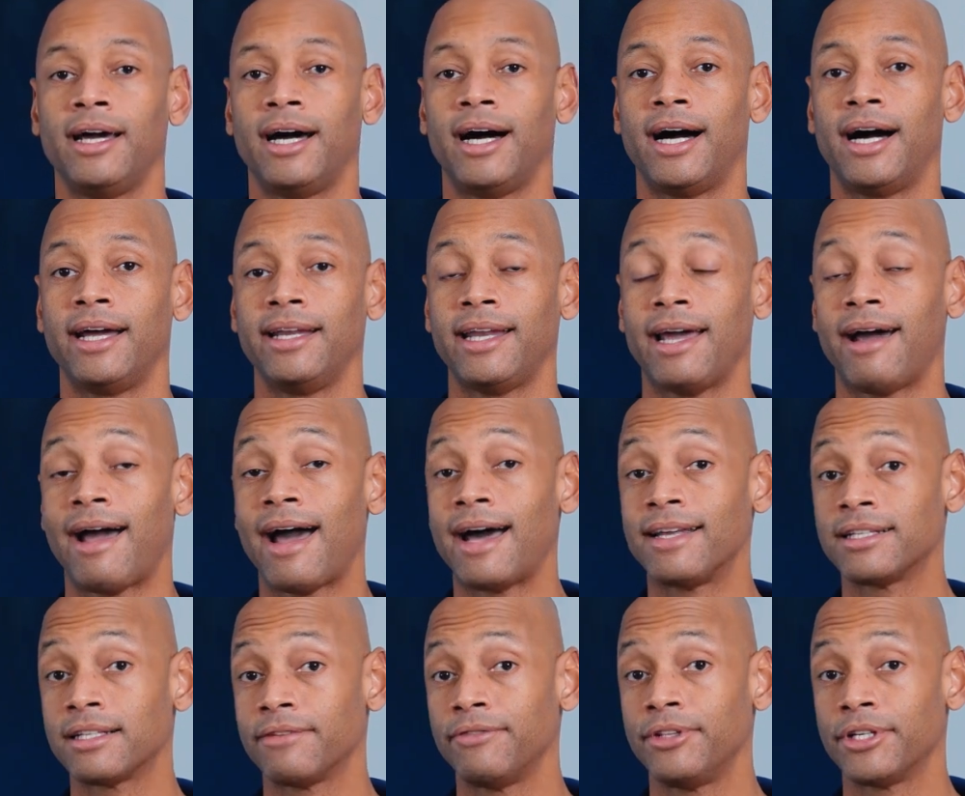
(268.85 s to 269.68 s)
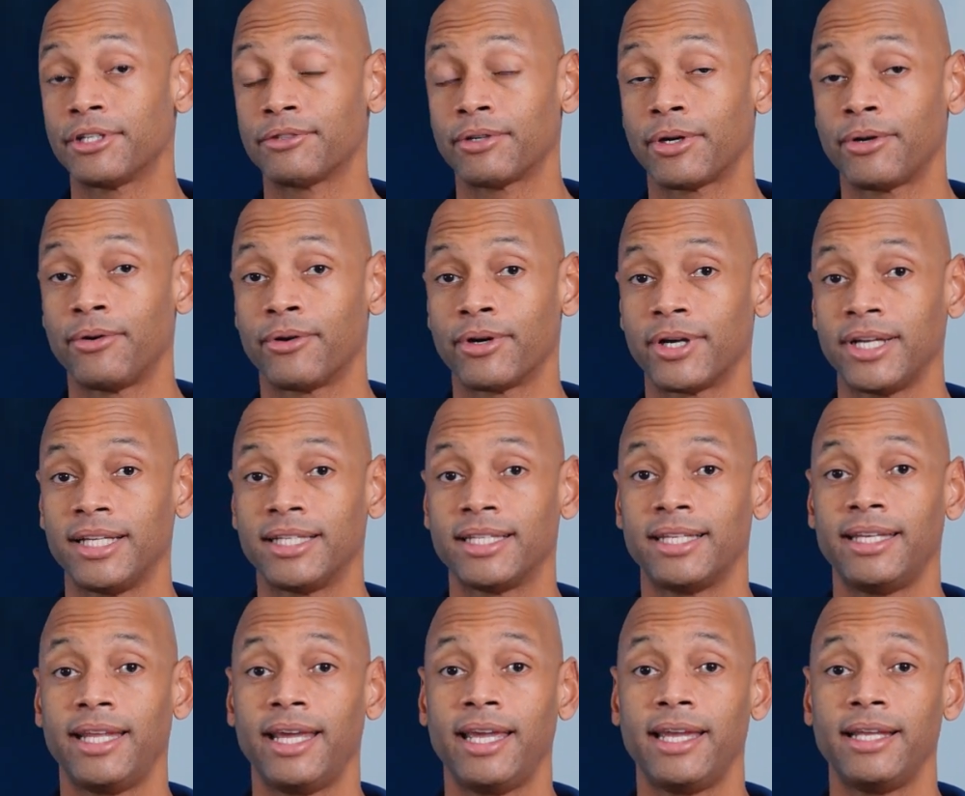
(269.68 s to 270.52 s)
Uh, now, as of this recording
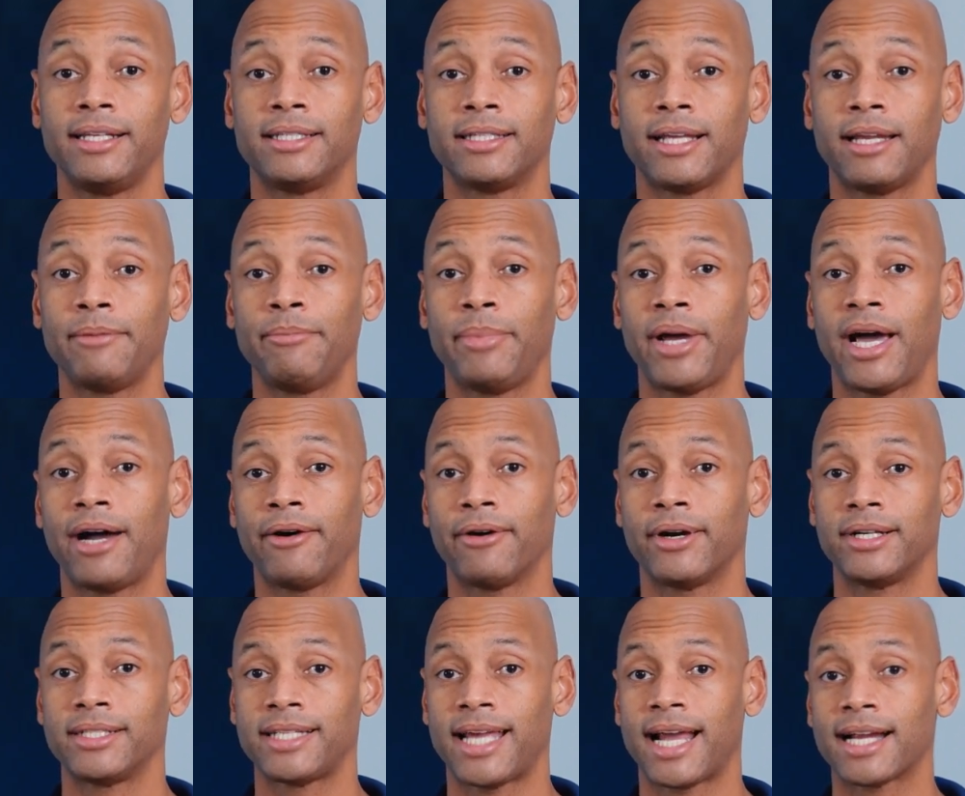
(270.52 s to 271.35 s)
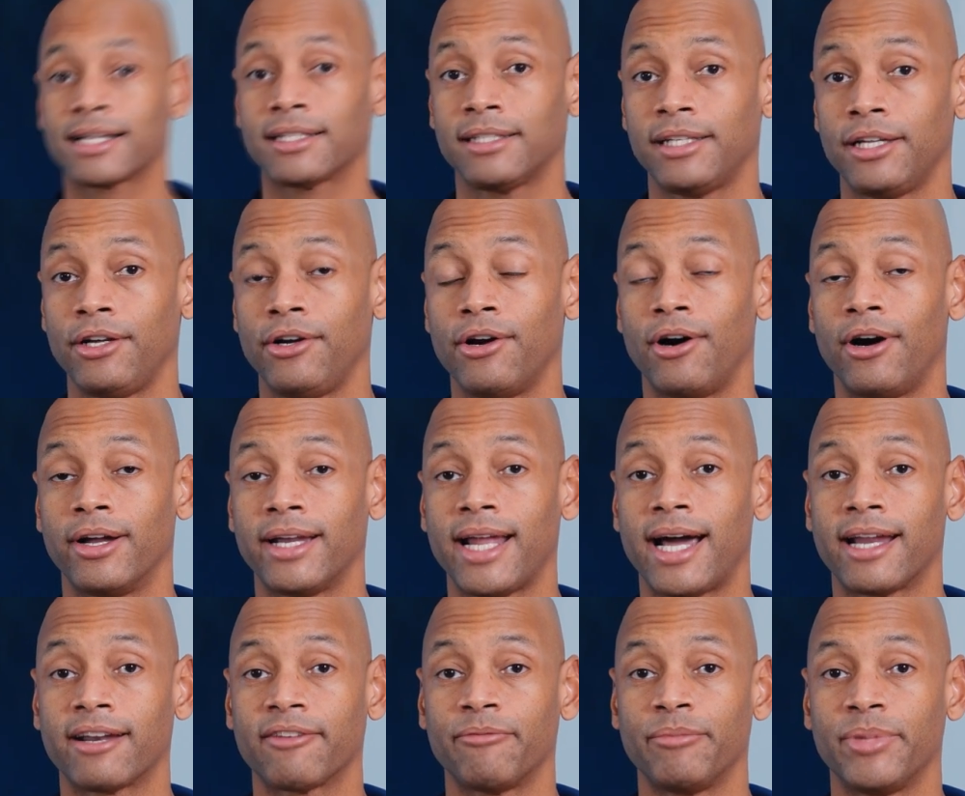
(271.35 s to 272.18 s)
today, SunPower has actually
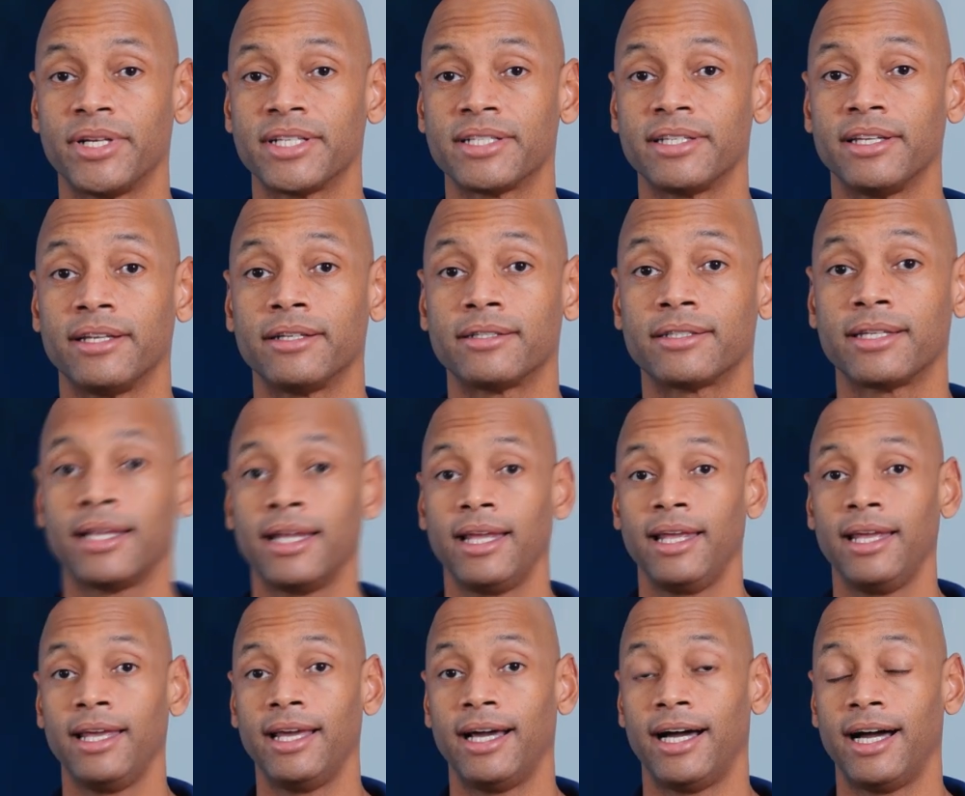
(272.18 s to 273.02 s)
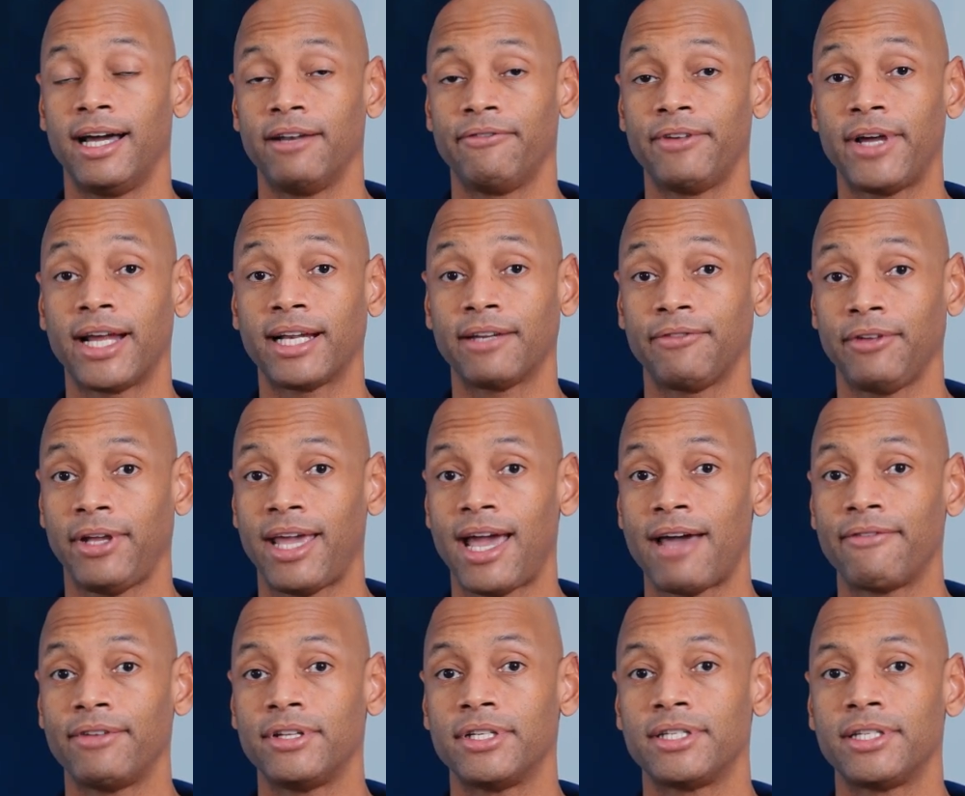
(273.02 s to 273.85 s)
gone out of business. Uh, in fact, if you
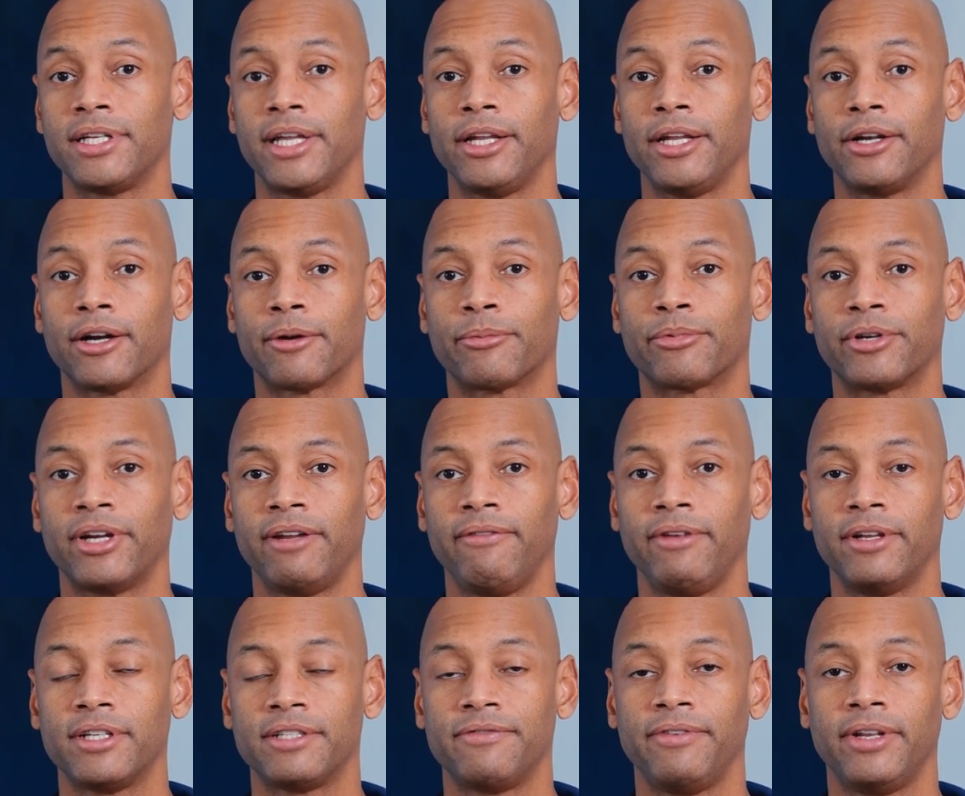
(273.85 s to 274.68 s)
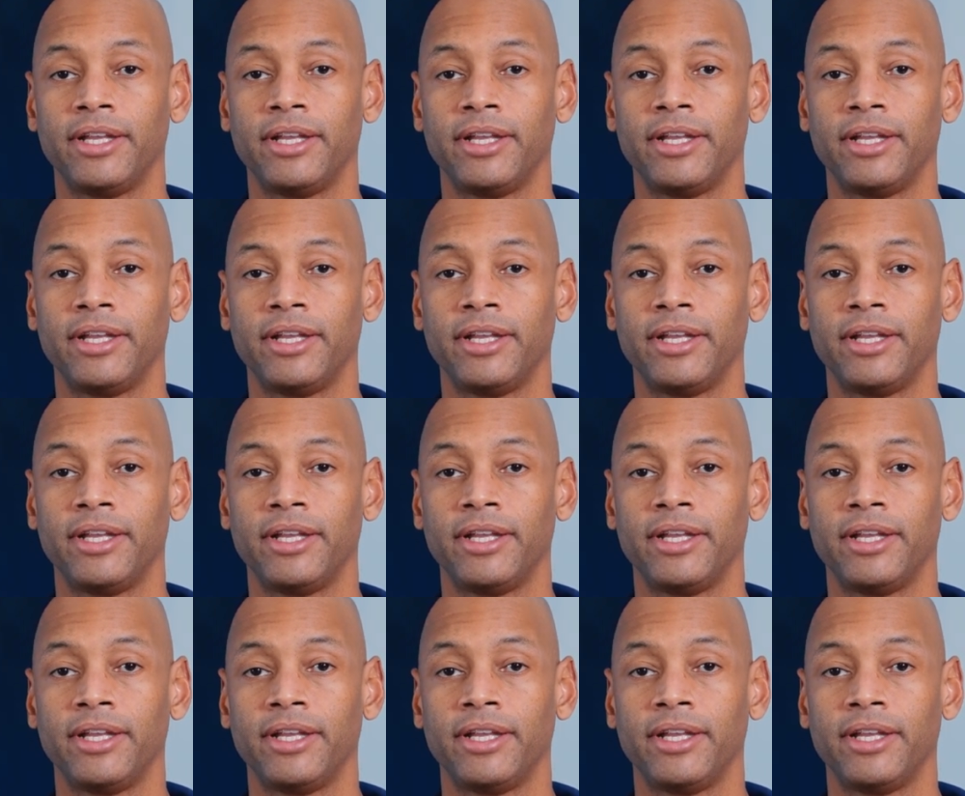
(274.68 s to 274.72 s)
haven't seen our previous